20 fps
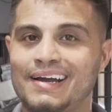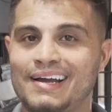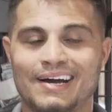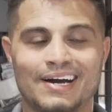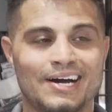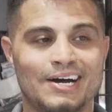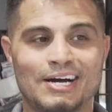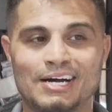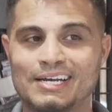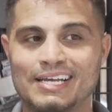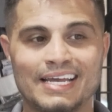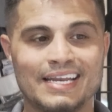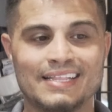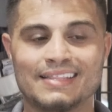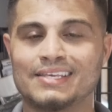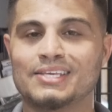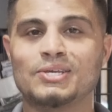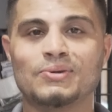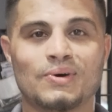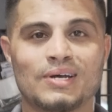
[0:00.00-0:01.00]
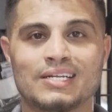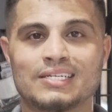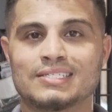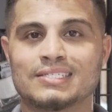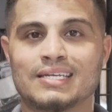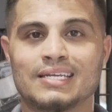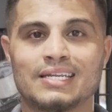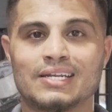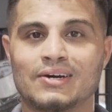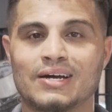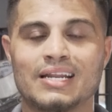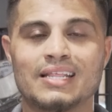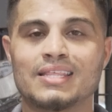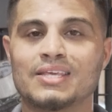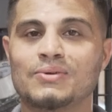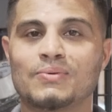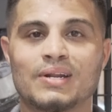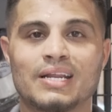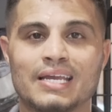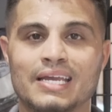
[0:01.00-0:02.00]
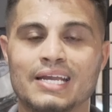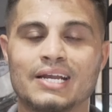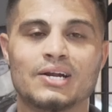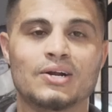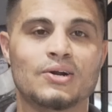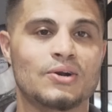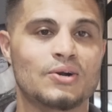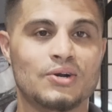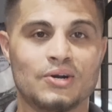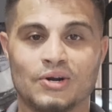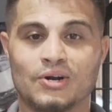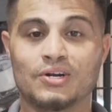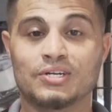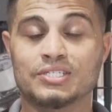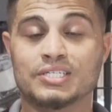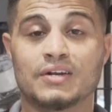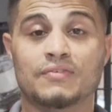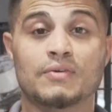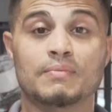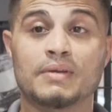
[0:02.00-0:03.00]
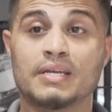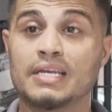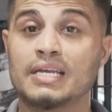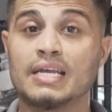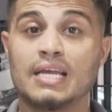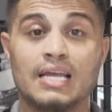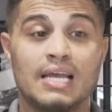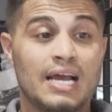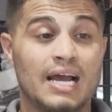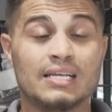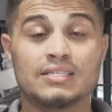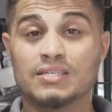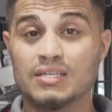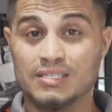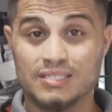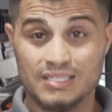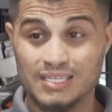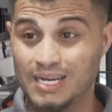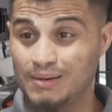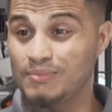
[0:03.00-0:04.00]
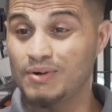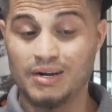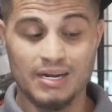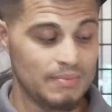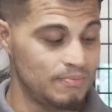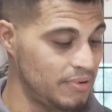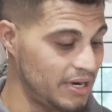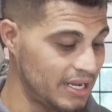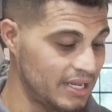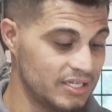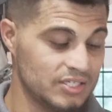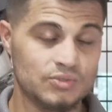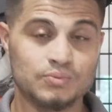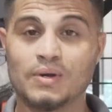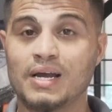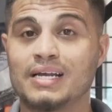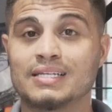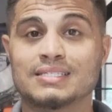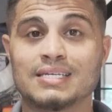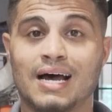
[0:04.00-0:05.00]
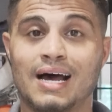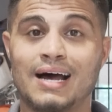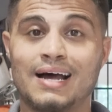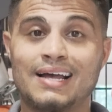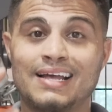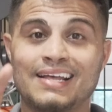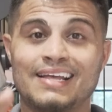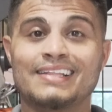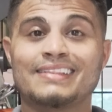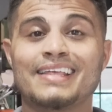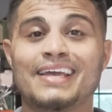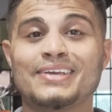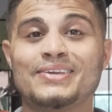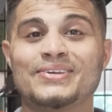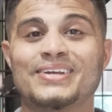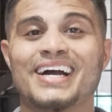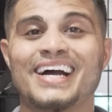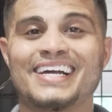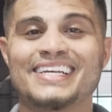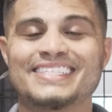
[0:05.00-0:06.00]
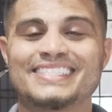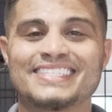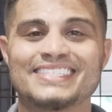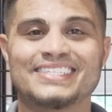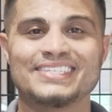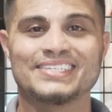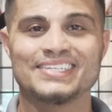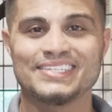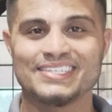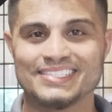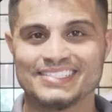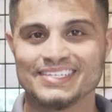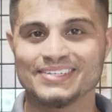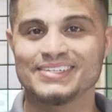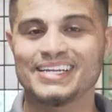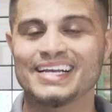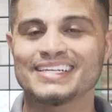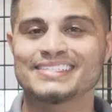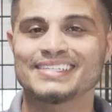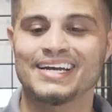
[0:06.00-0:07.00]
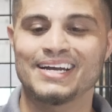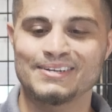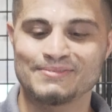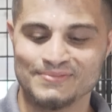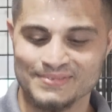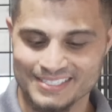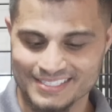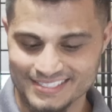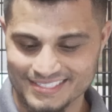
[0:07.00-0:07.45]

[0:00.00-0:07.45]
Uh, anything you want to, you know, anything you want to hear or, or share from me. As you can see, I'm already breaking a sweat. It's hot. Thank you guys. Till next time.